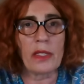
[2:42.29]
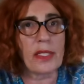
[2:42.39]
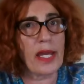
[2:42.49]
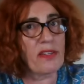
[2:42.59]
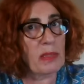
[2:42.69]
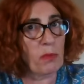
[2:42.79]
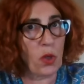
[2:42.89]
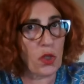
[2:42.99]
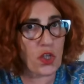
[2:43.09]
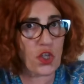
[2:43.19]
There is
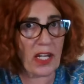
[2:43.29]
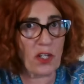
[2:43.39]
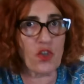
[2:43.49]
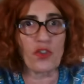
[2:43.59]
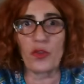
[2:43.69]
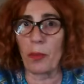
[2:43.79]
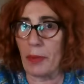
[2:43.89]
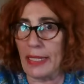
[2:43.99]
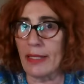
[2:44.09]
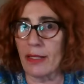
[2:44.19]
more change of
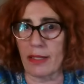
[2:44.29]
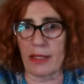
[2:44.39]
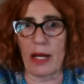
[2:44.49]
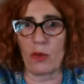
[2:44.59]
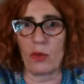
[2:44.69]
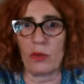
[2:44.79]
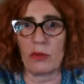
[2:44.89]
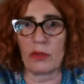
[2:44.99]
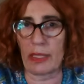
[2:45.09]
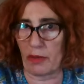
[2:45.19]
opinions now
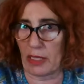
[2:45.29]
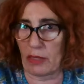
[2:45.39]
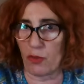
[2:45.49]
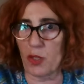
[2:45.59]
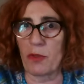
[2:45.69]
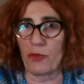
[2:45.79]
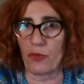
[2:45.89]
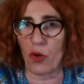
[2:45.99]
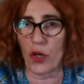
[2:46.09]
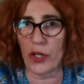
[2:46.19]
than it was
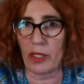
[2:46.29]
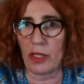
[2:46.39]
before.